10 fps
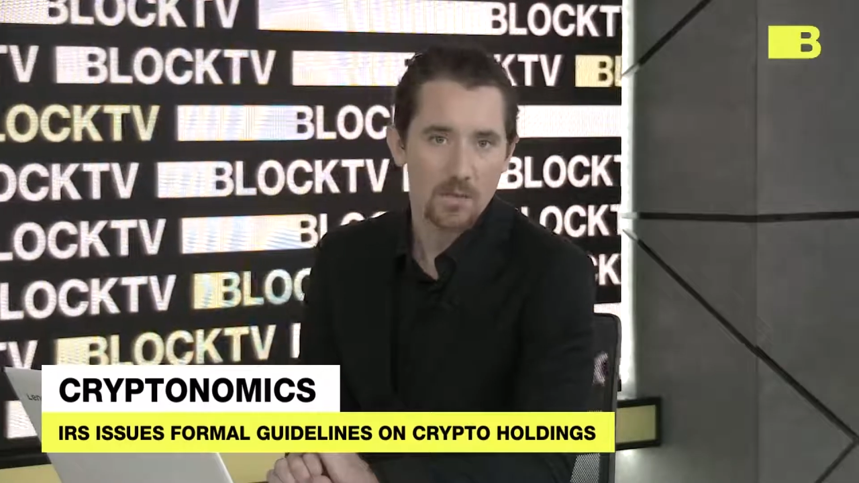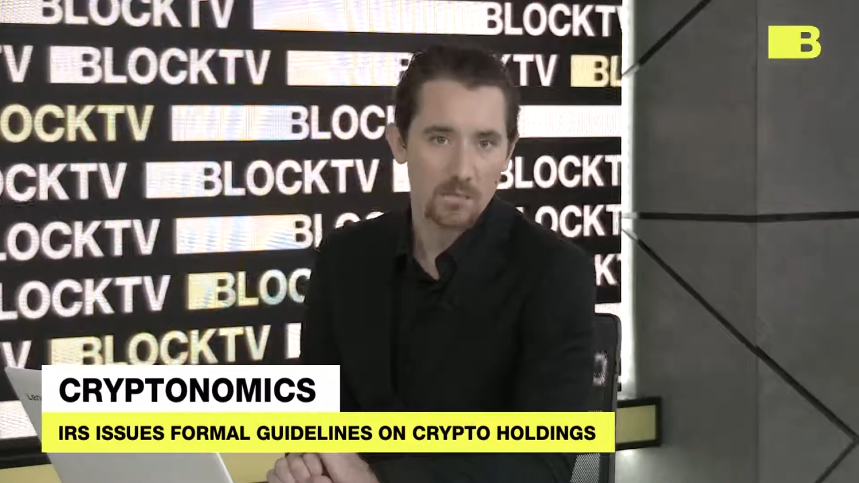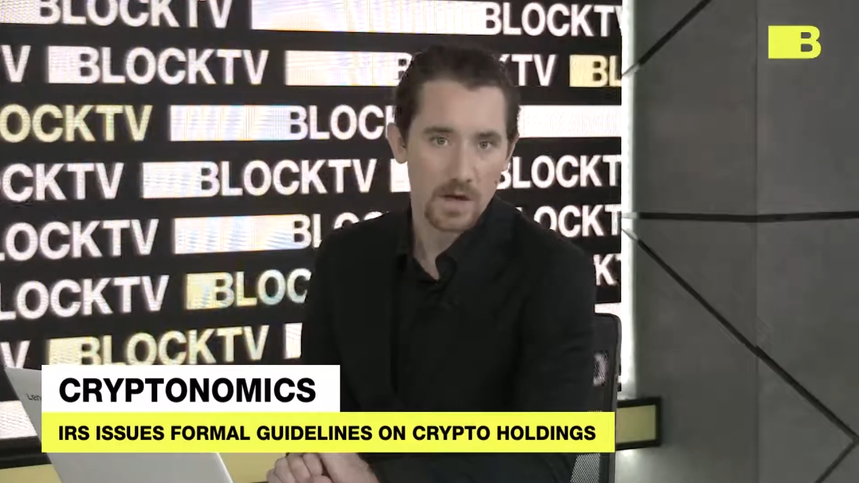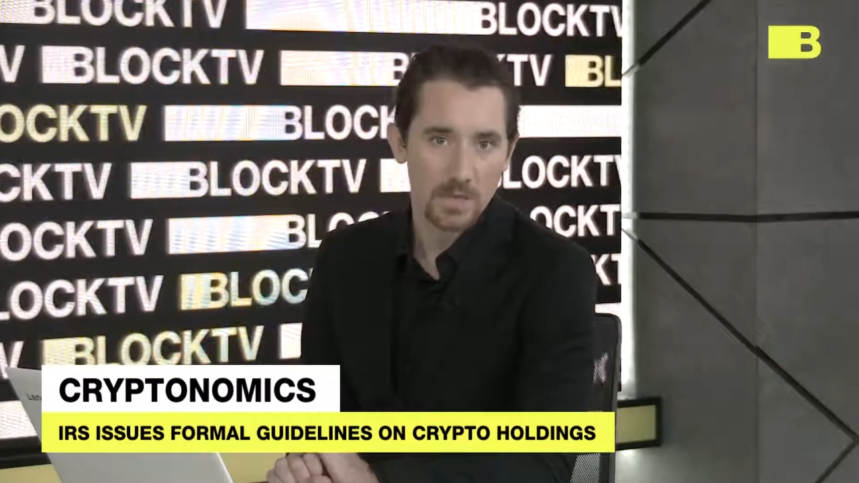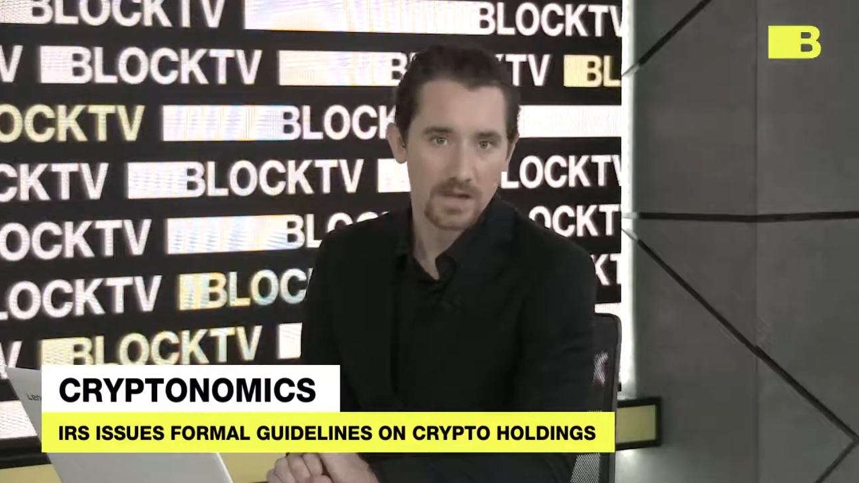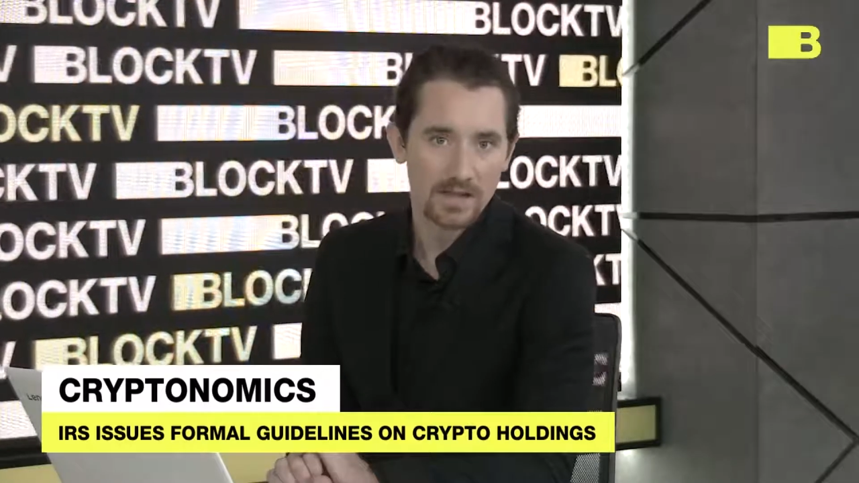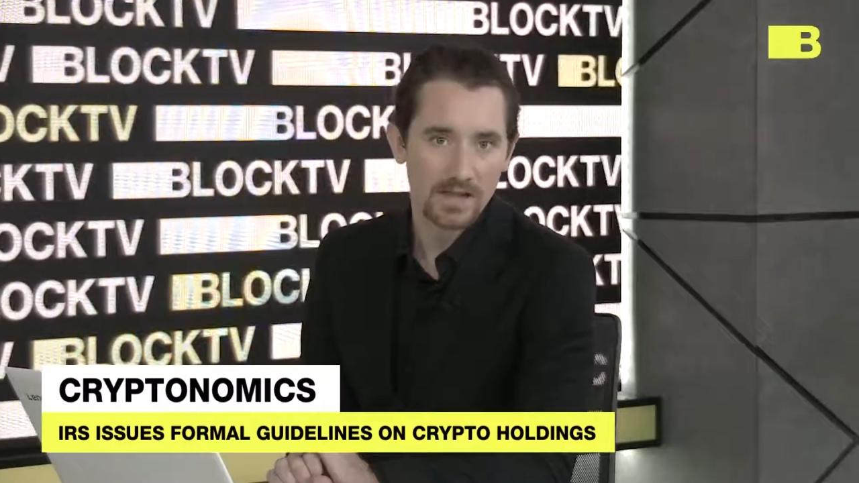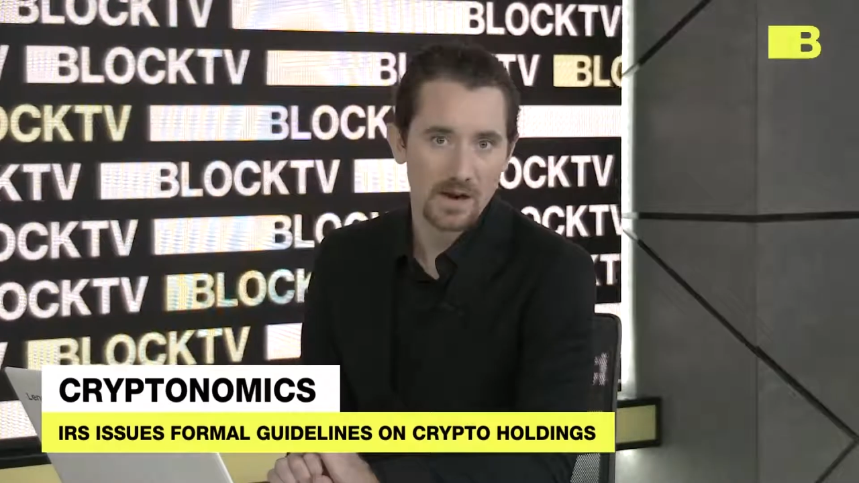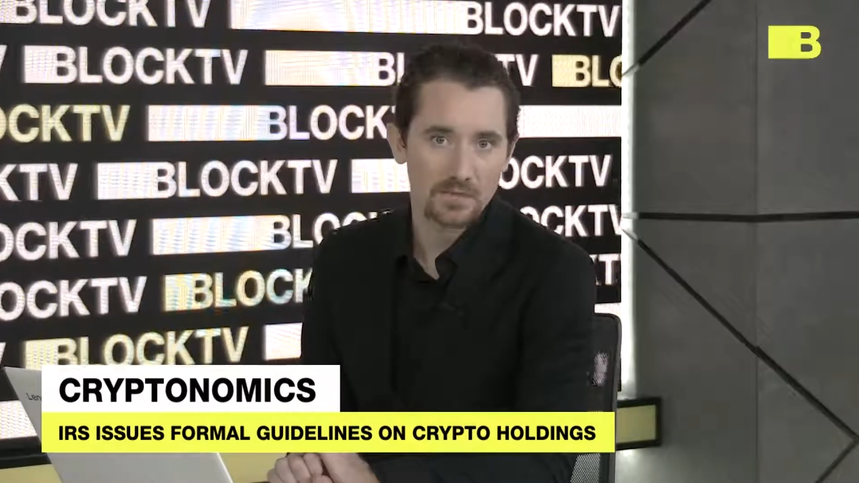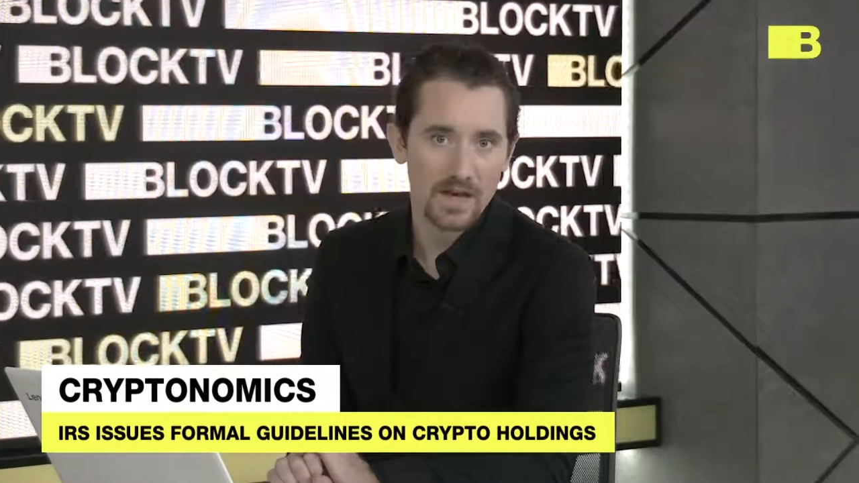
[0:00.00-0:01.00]
Among the
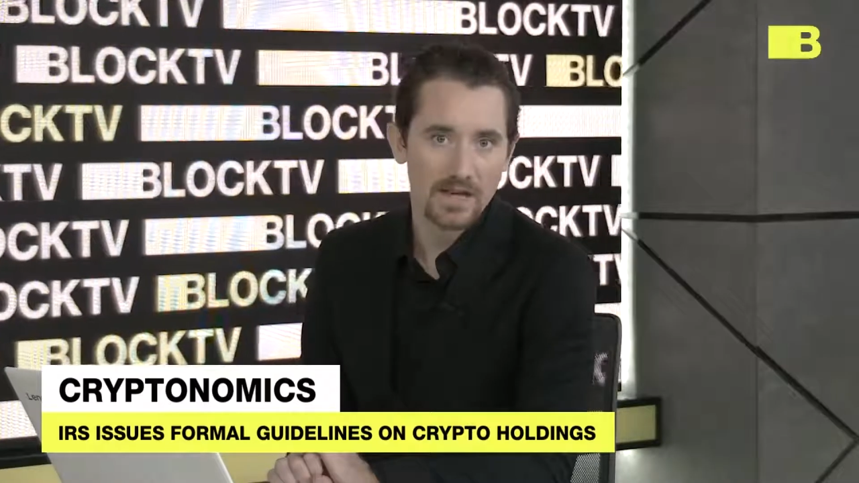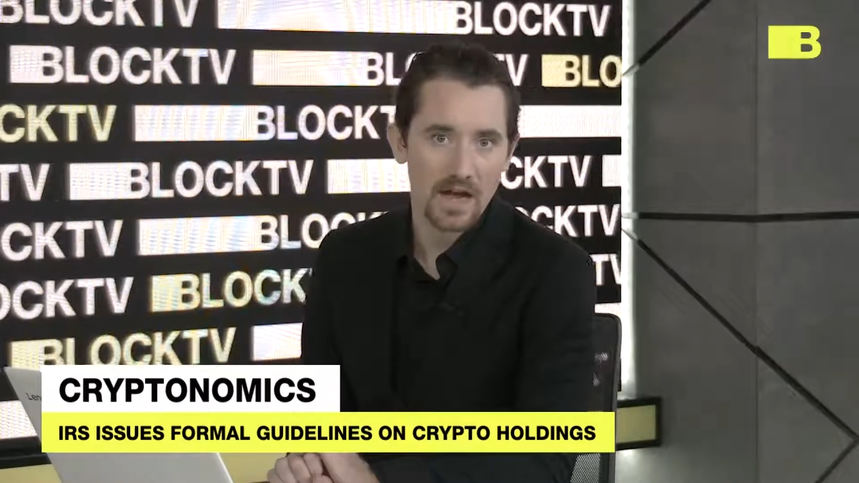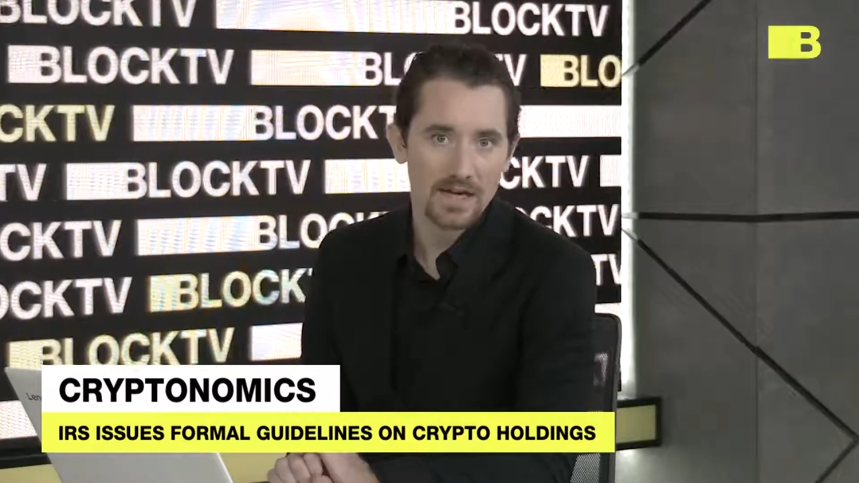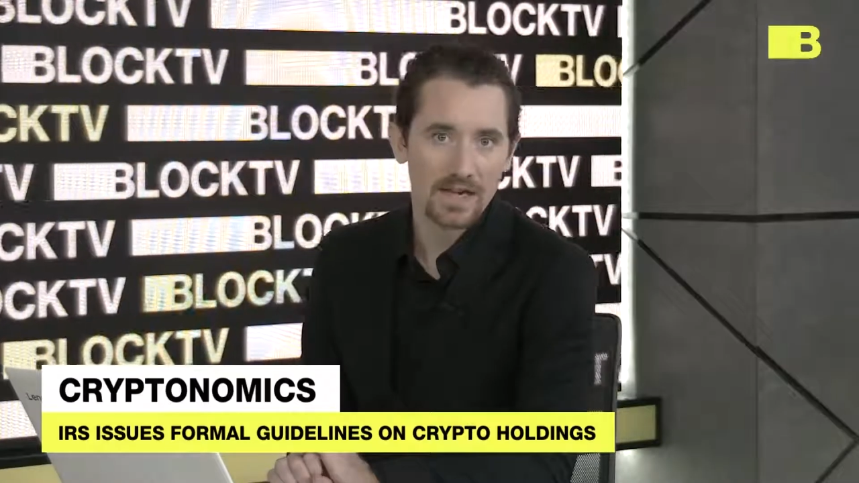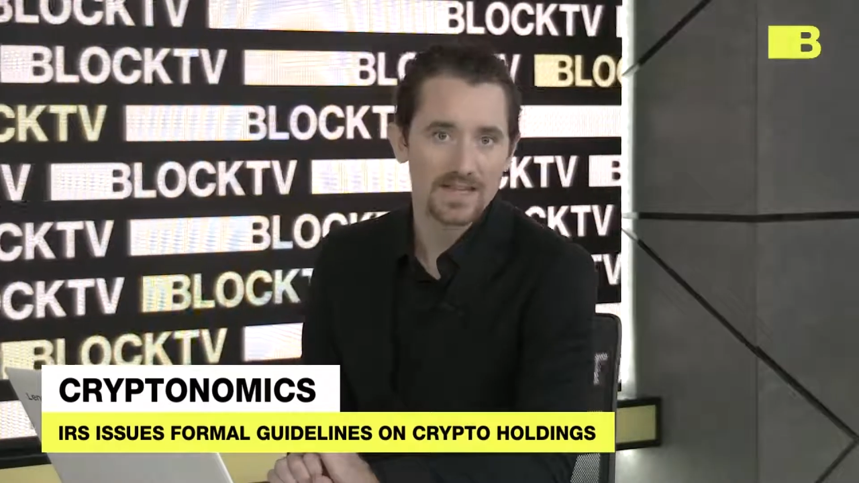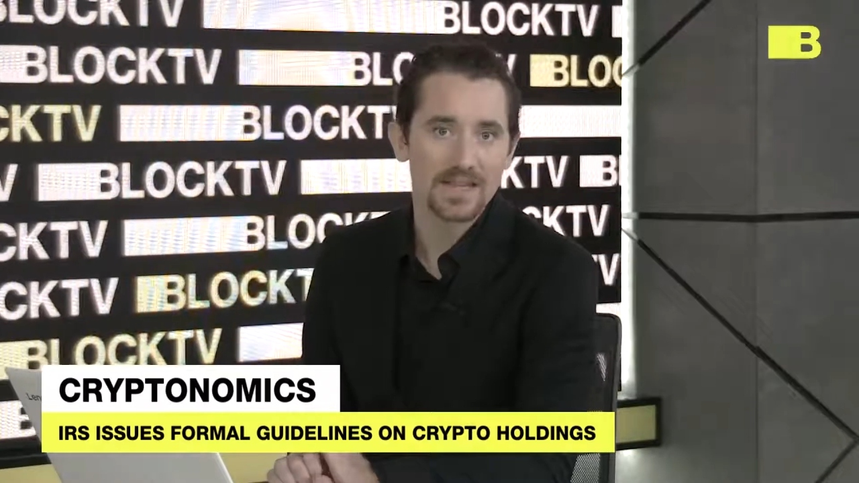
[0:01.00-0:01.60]
clarified guidelines,